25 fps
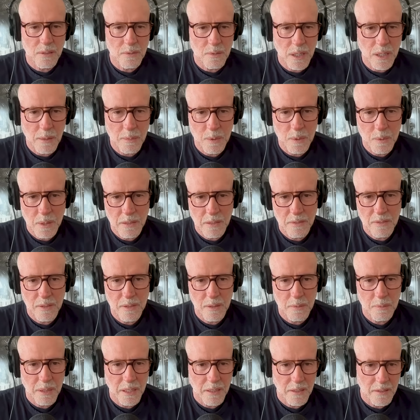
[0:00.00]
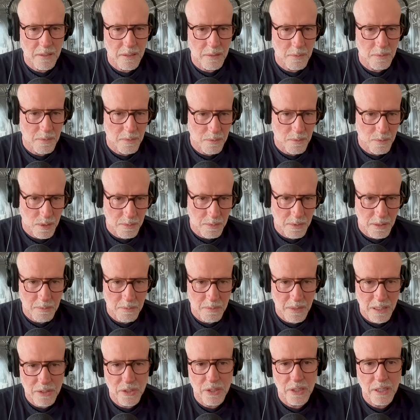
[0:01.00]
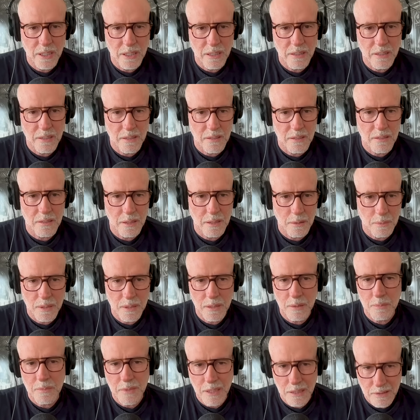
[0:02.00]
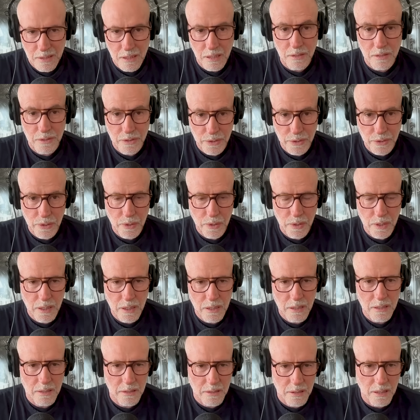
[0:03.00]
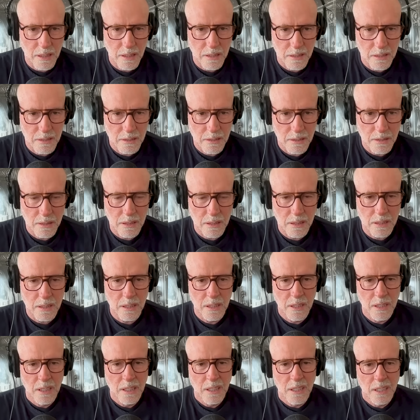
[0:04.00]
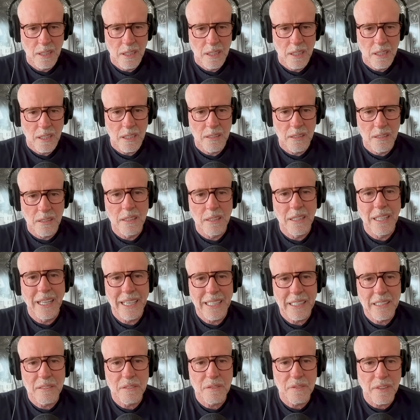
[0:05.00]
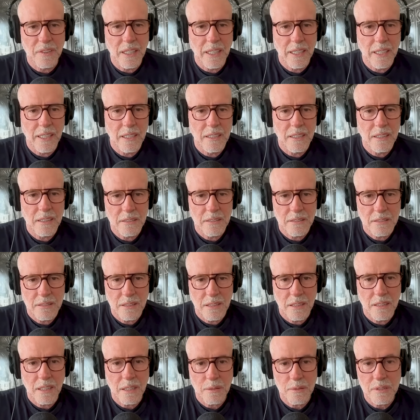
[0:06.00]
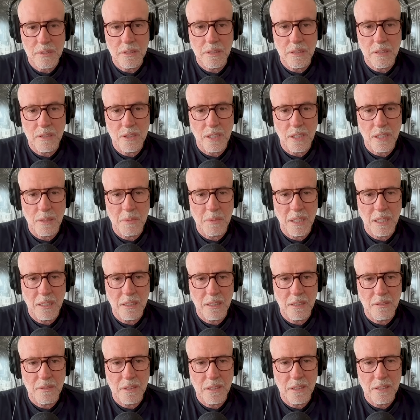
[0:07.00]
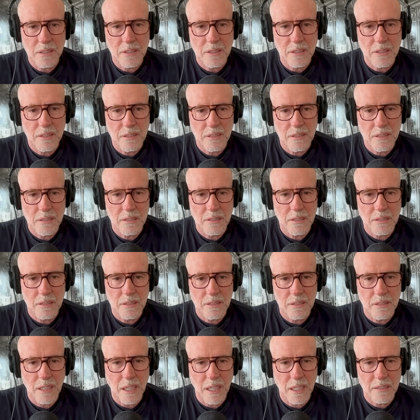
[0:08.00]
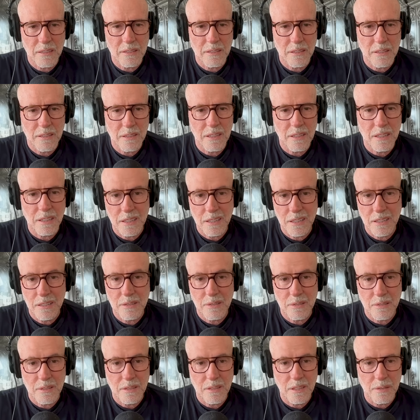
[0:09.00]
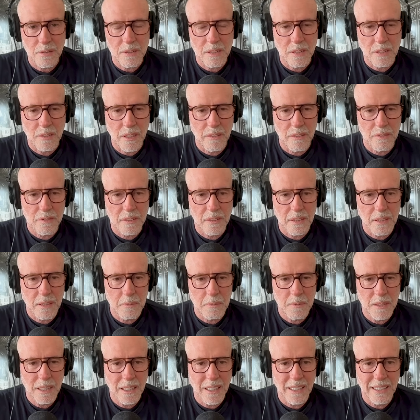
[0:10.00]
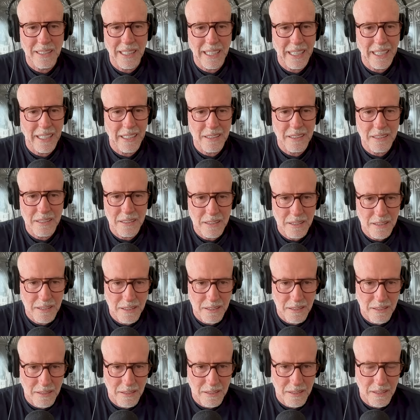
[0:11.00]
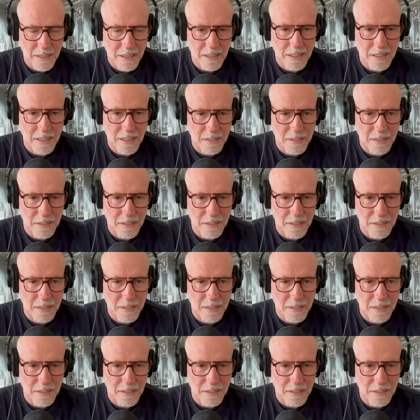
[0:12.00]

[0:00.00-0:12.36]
Robert Redford pays a woman much younger to sleep with him. That's called New York. Just call it New York. In the Line of Fire, that was good. John Malkovich is an assassin. Clint Eastwood, that was a great film. Aladdin, didn't see it.